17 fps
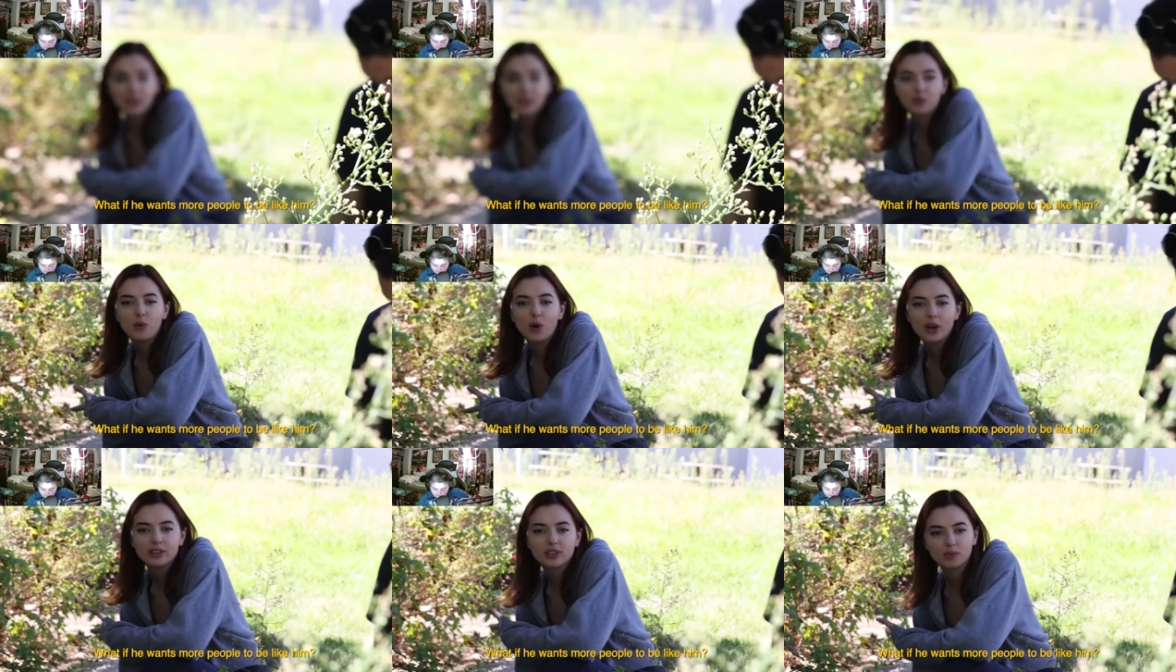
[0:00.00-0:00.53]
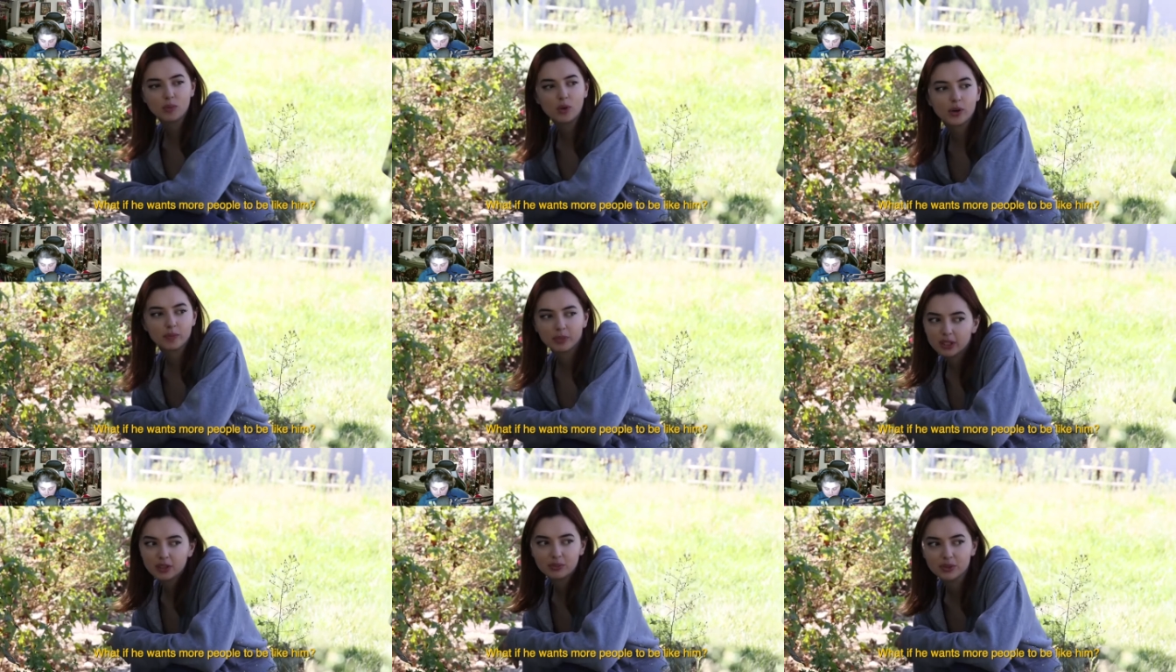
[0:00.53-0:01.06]
if he wants
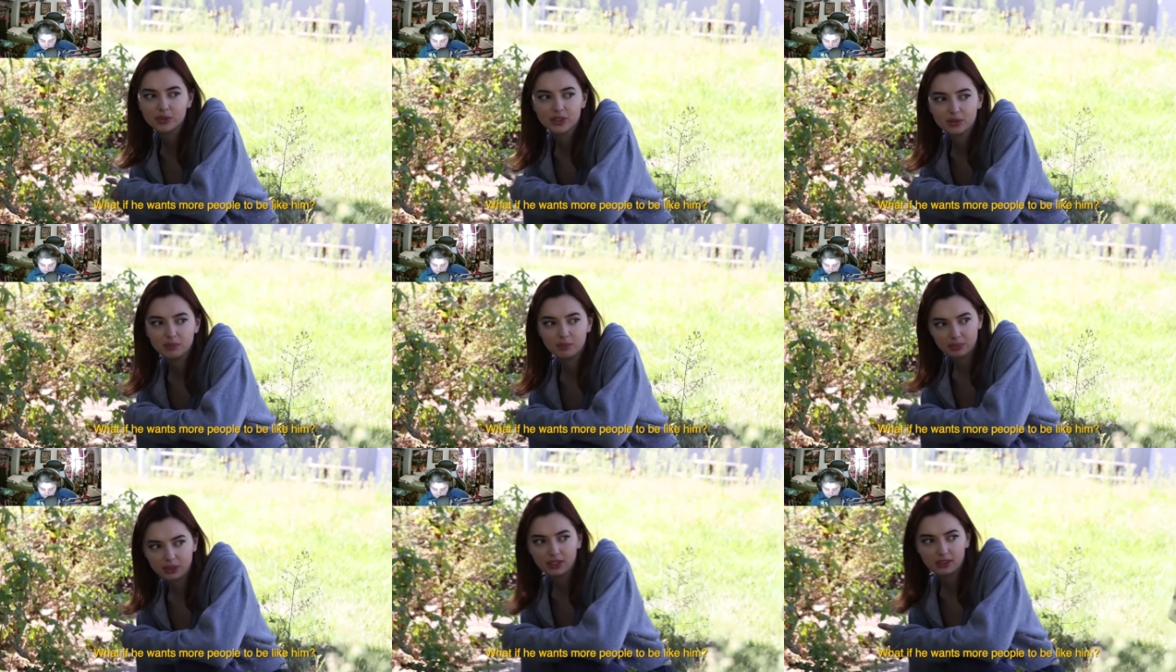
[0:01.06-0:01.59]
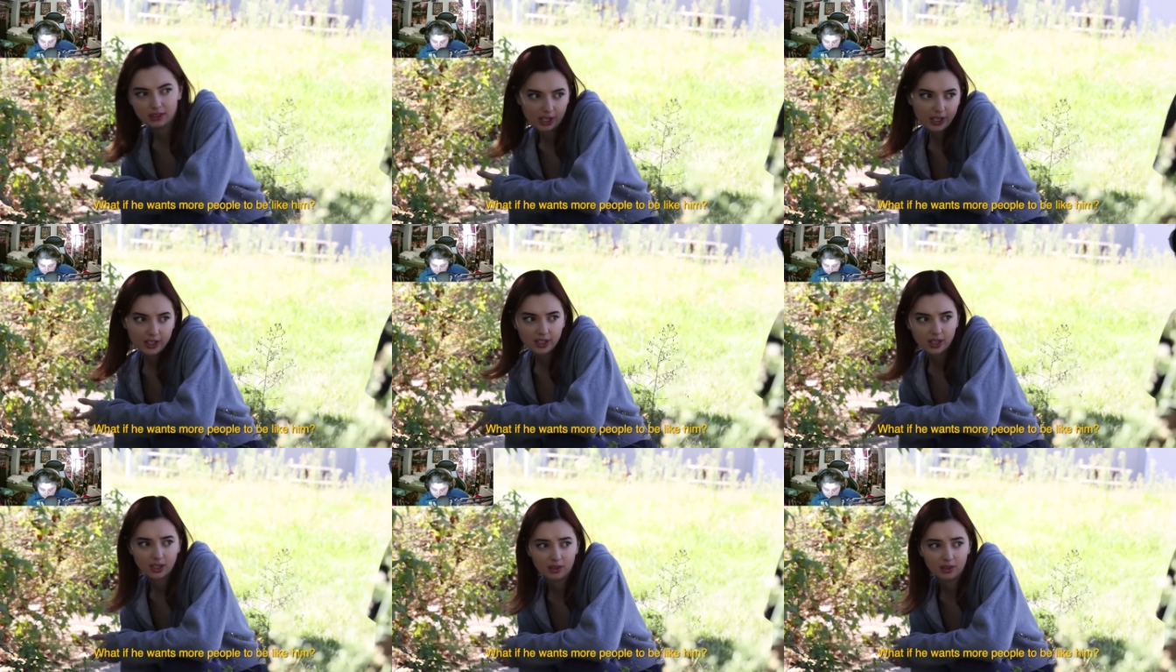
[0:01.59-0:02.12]
more people to be
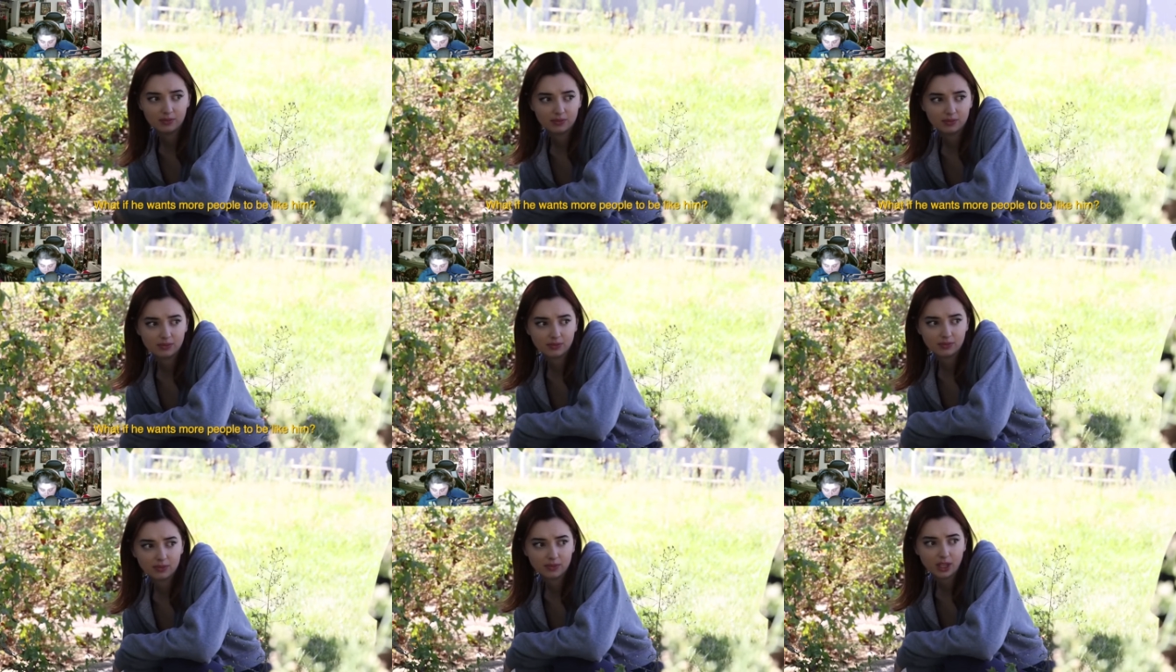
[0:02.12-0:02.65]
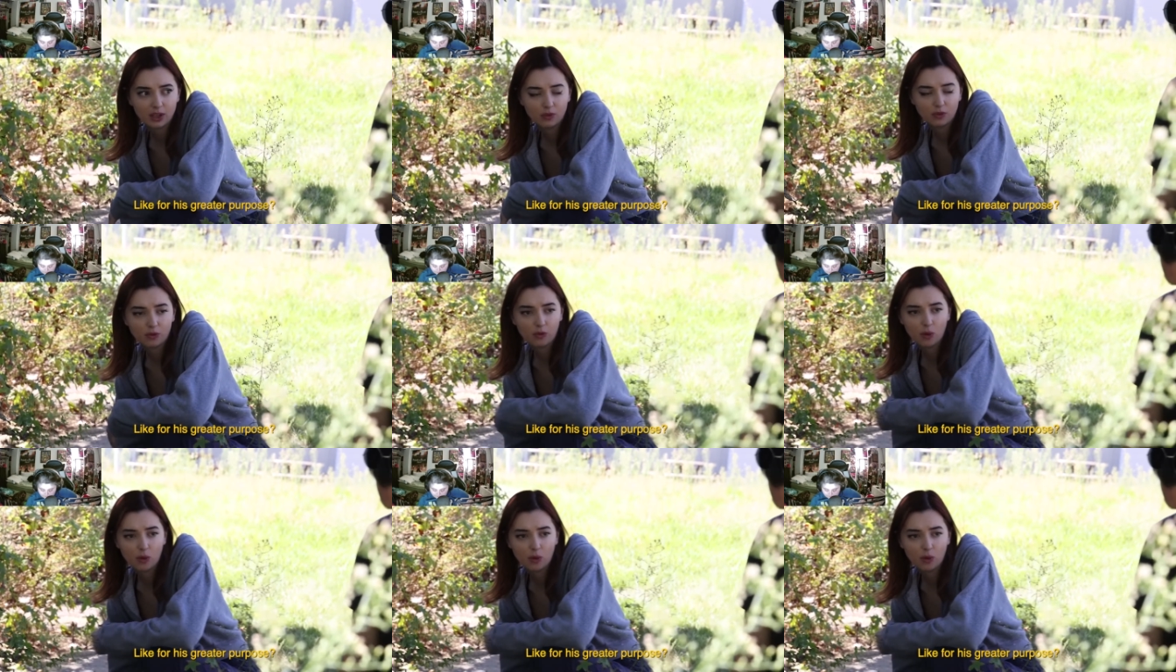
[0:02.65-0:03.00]
like him? Like